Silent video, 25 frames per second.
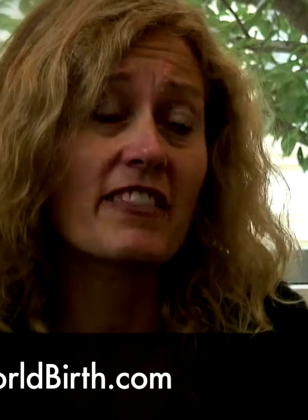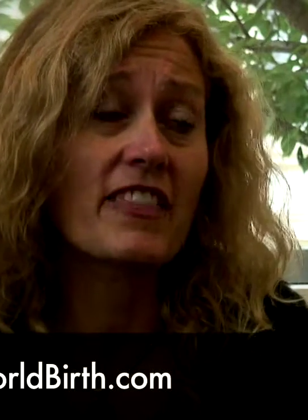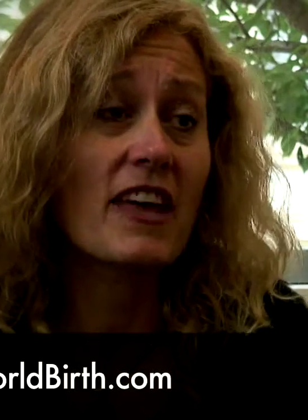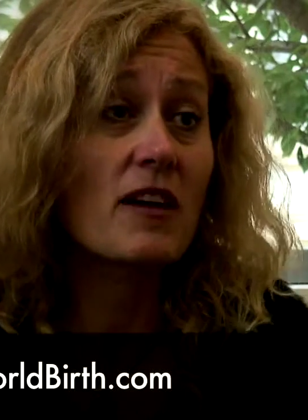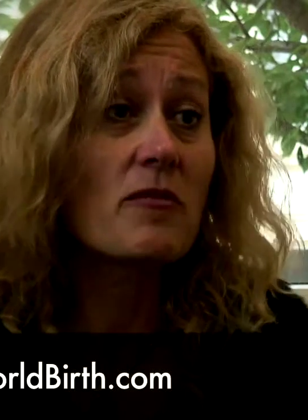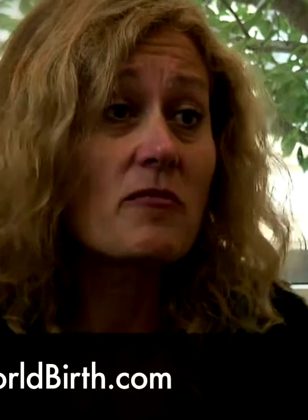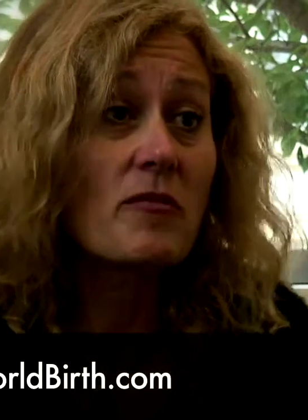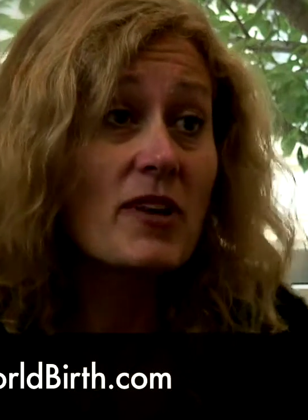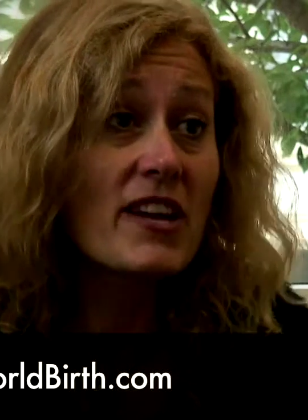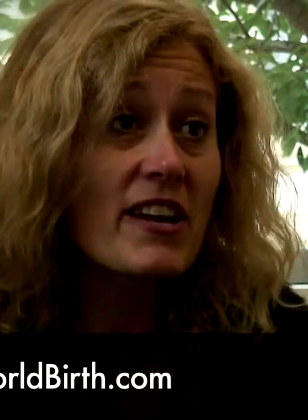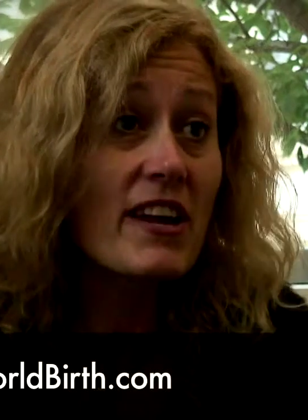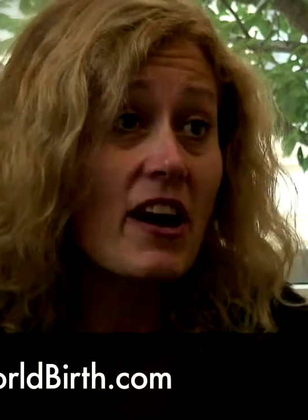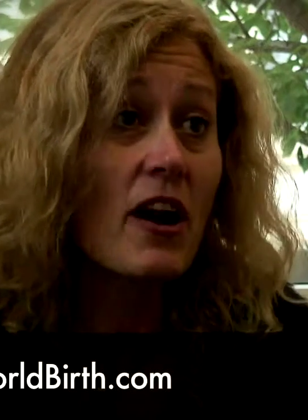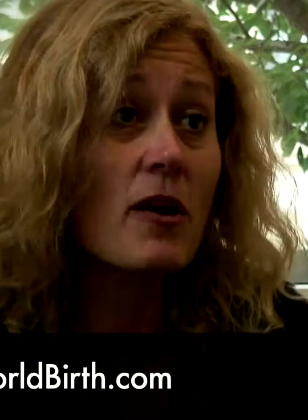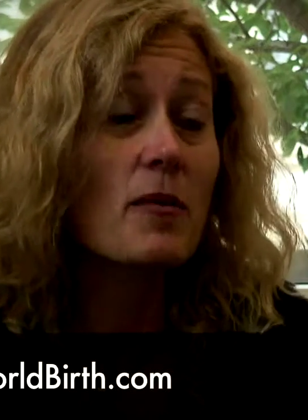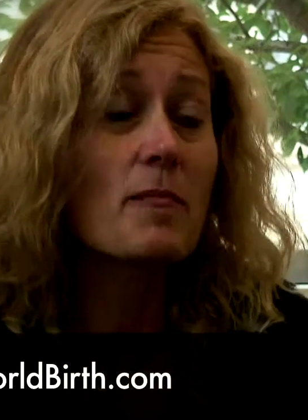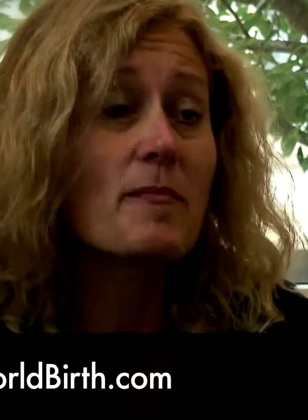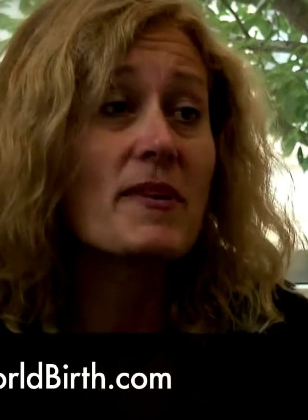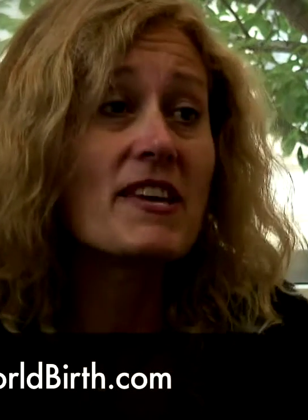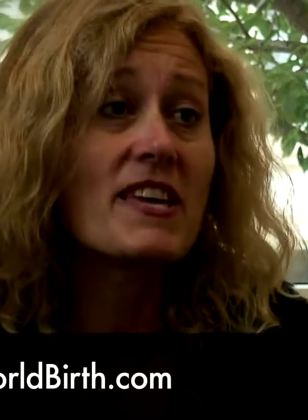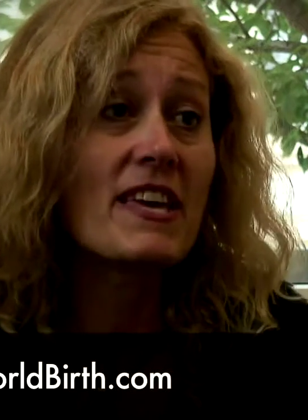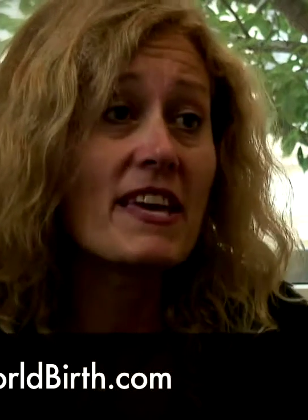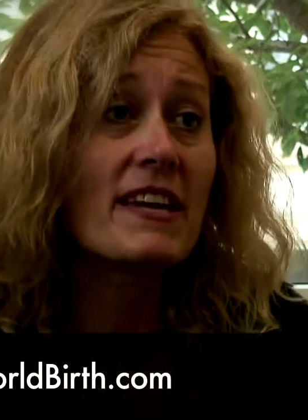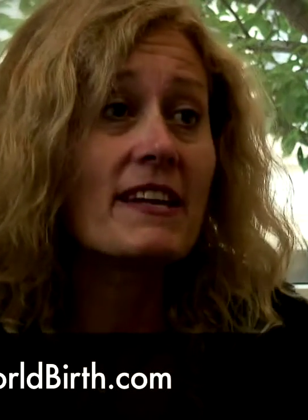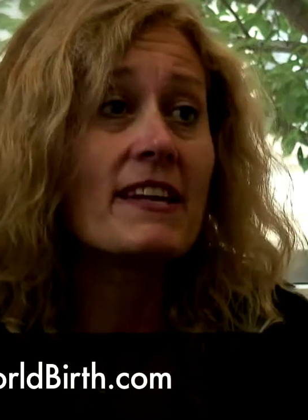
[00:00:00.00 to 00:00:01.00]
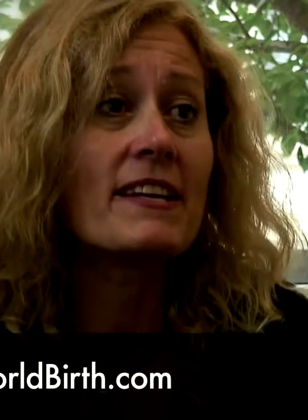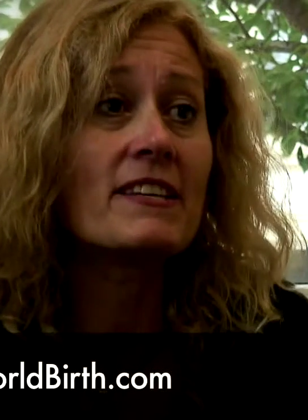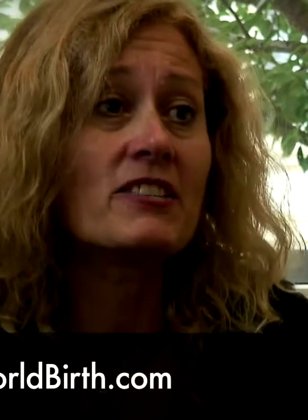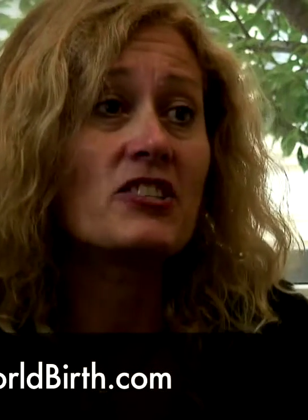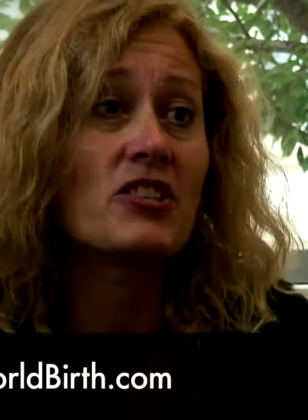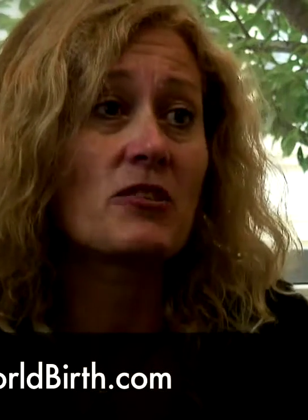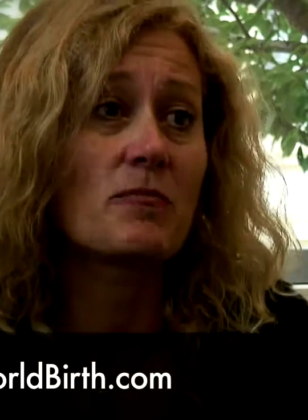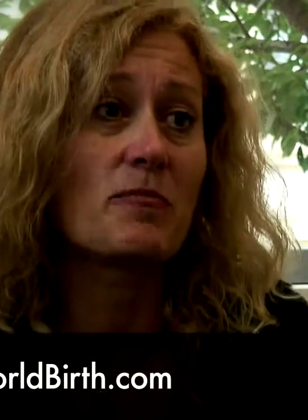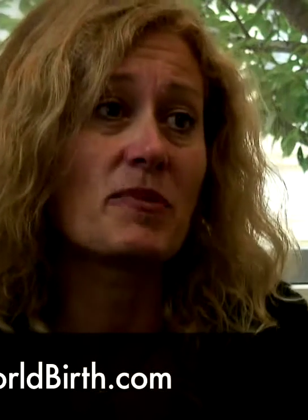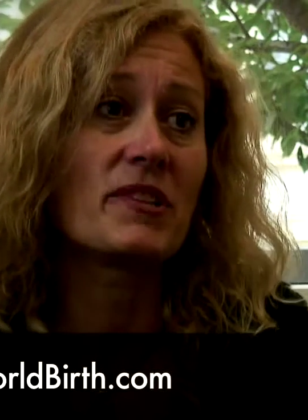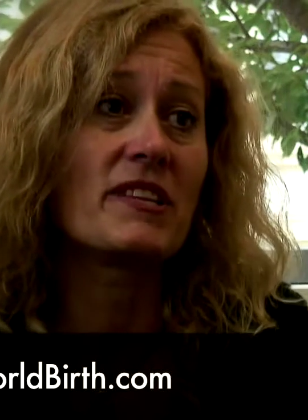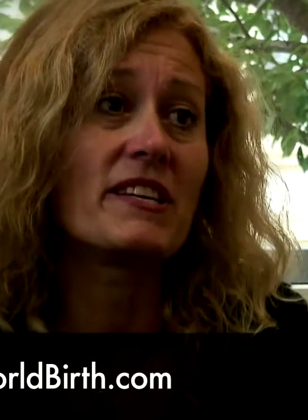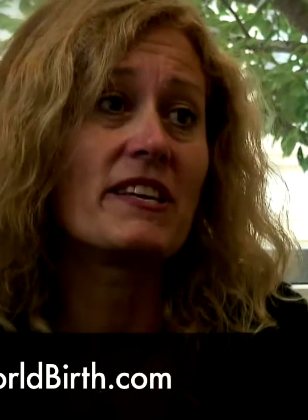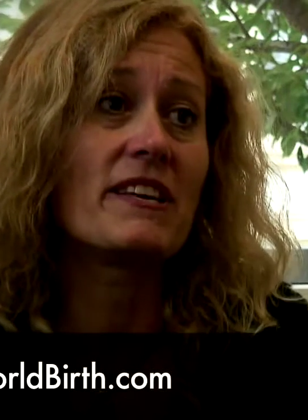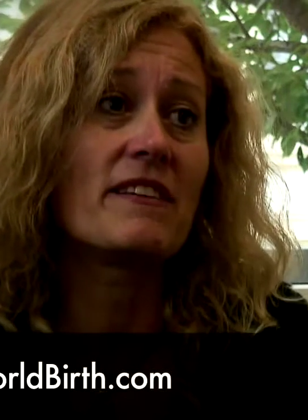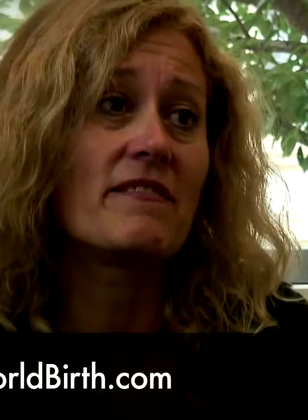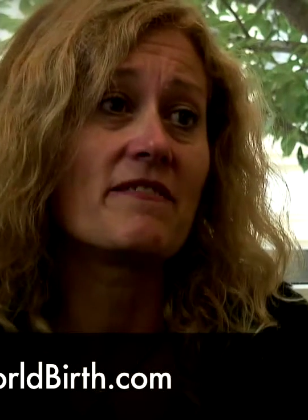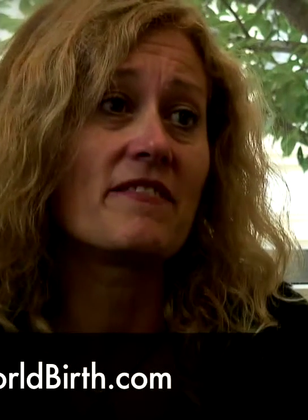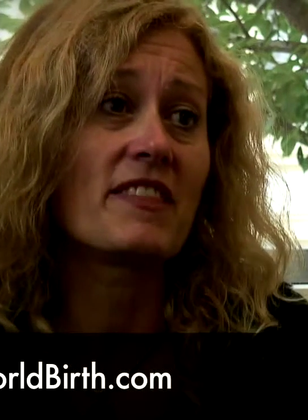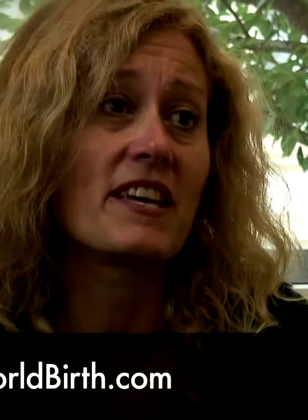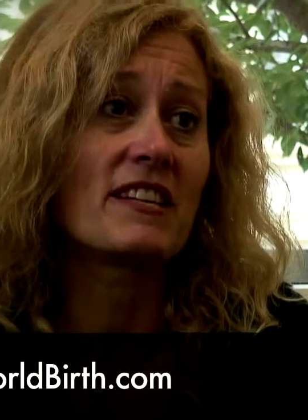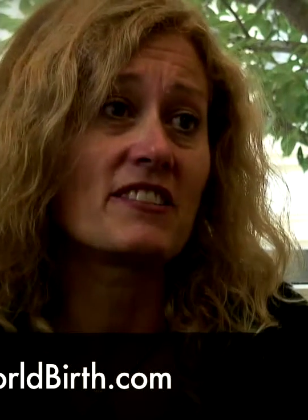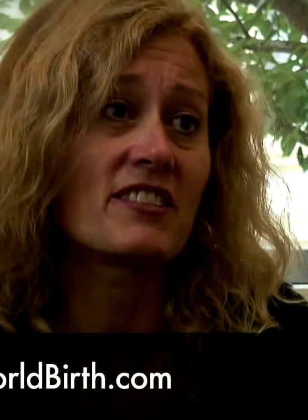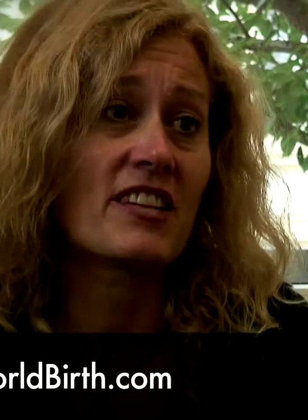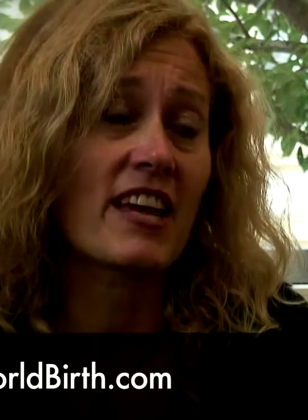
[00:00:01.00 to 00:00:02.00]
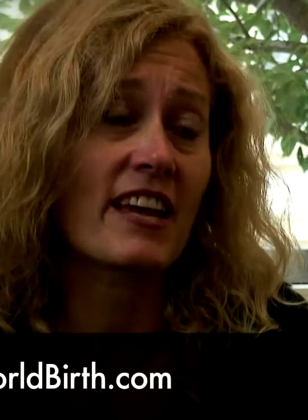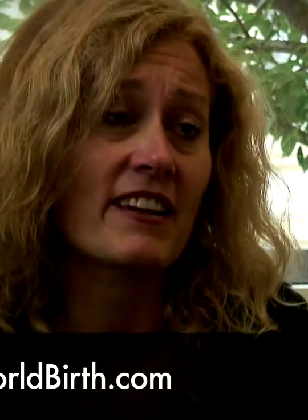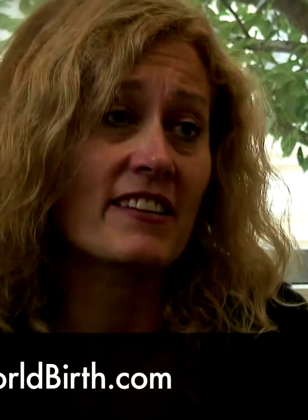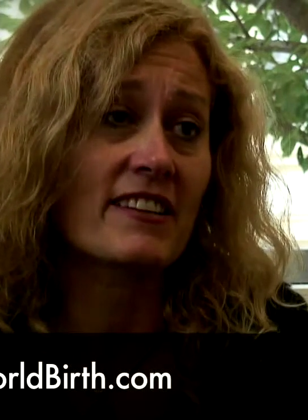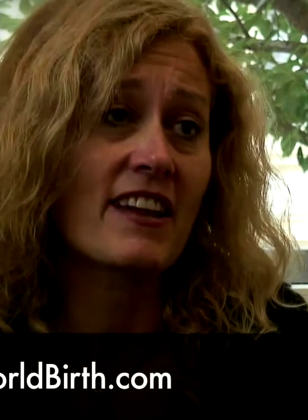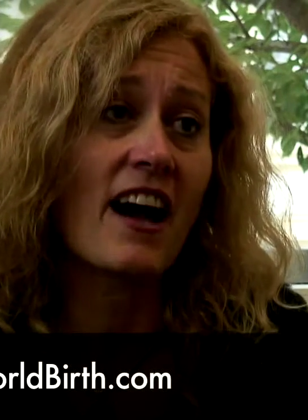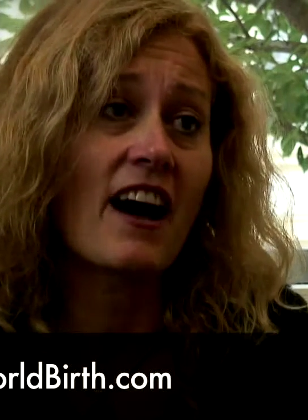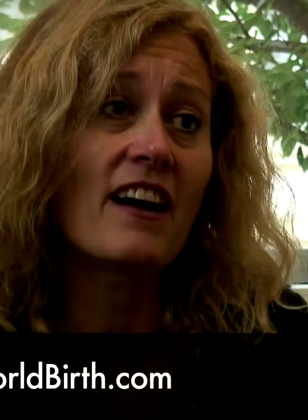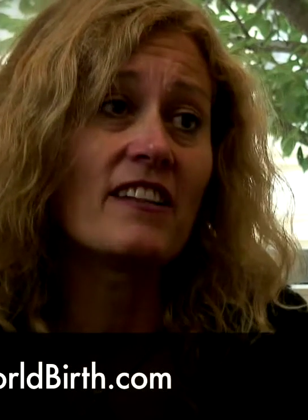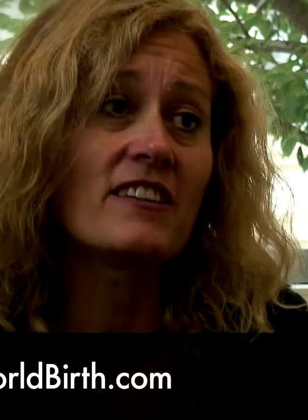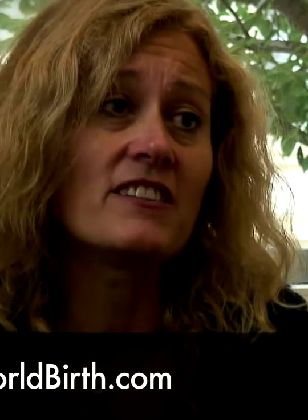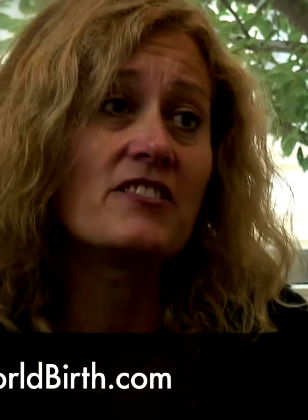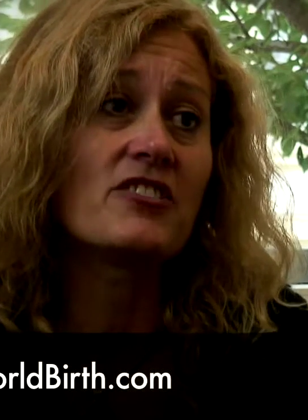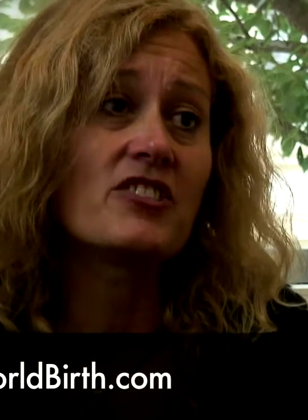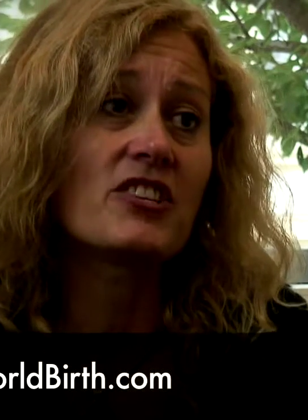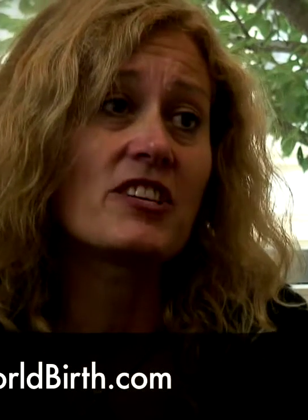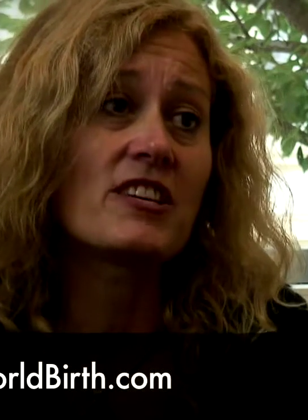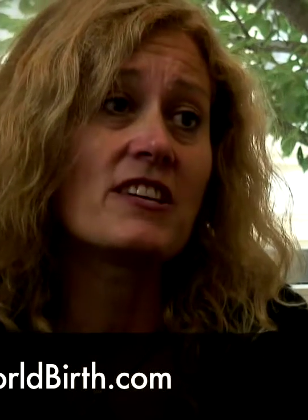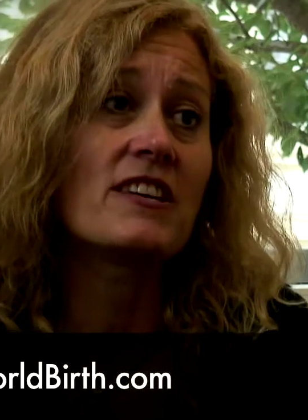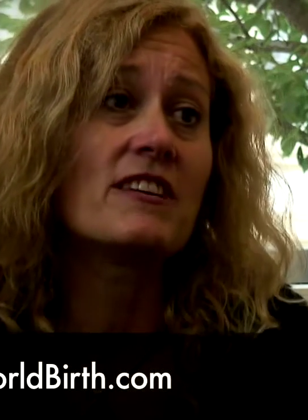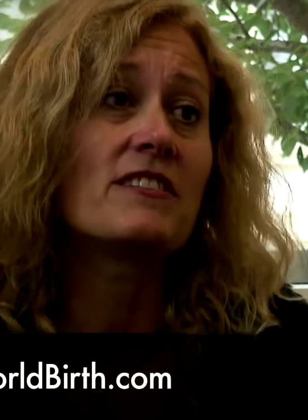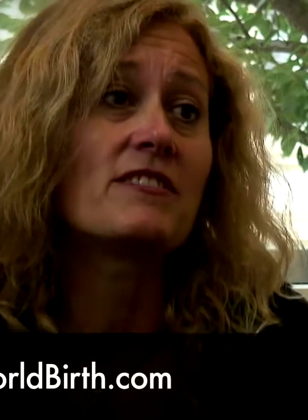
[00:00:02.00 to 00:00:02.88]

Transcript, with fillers: that we are beginning to believe that technology